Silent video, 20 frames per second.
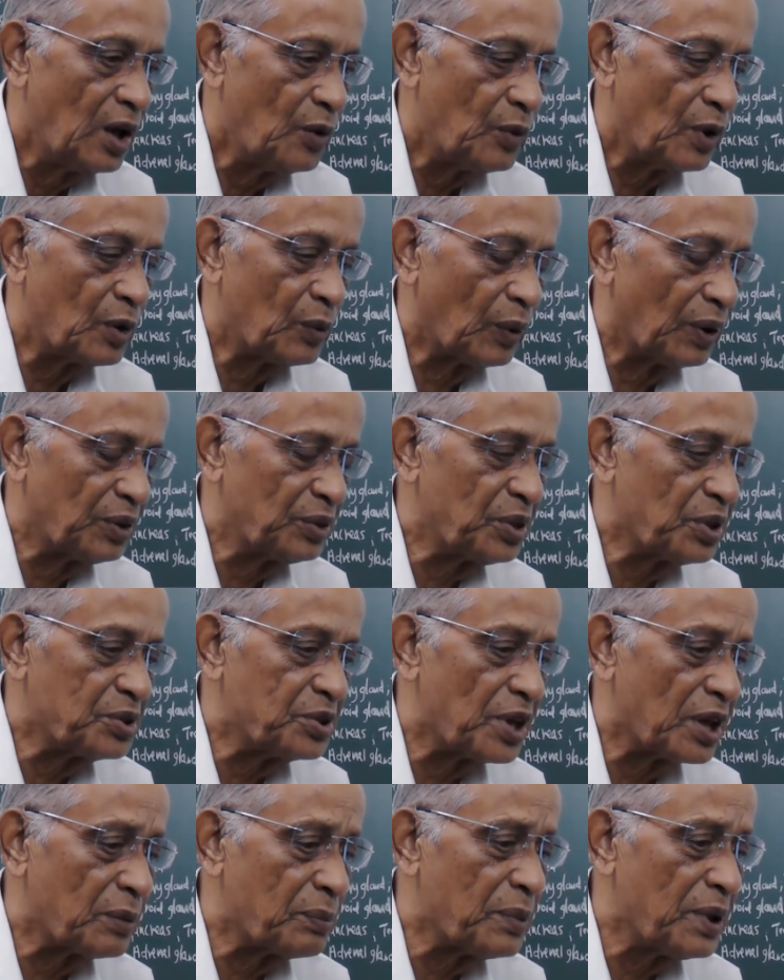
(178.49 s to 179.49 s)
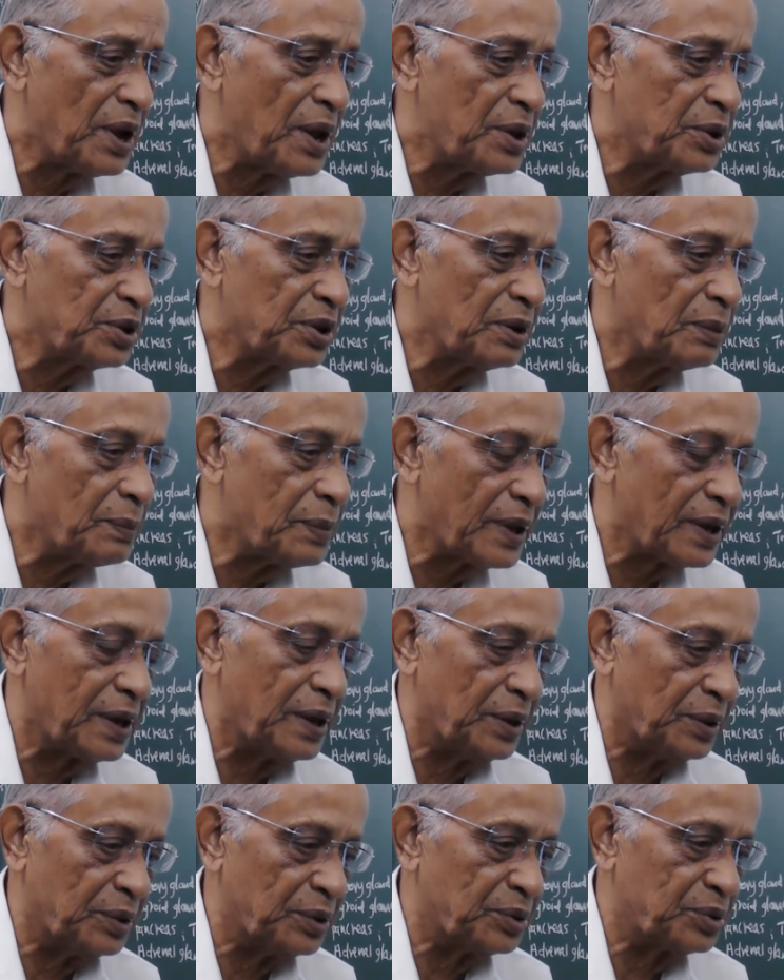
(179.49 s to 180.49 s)
Once the germination
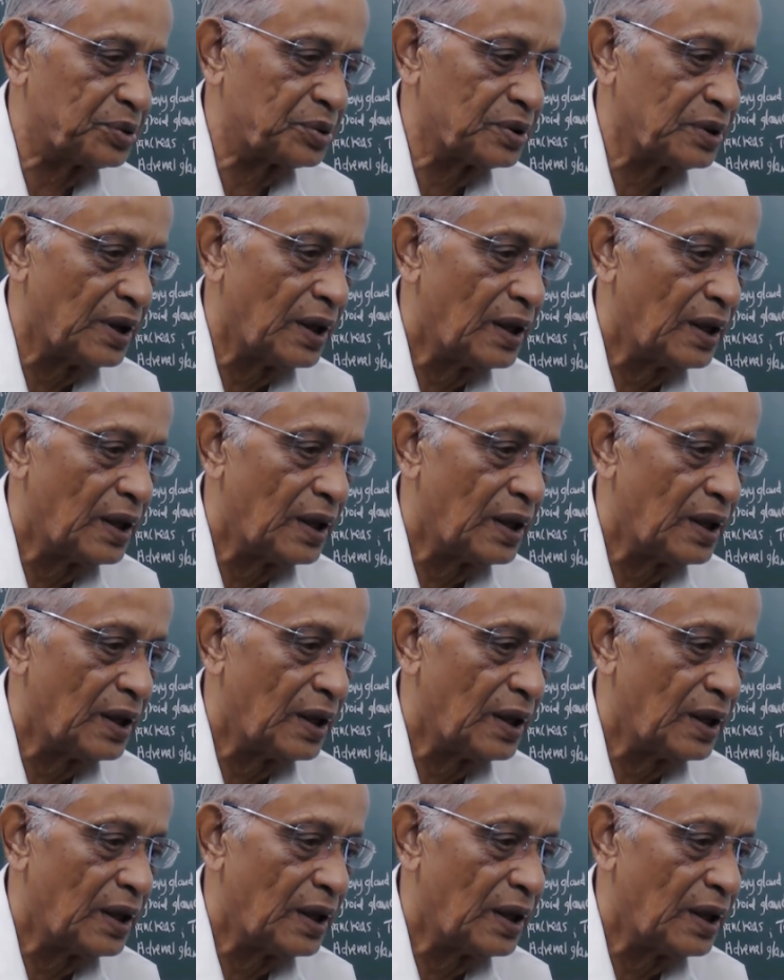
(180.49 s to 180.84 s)
begins,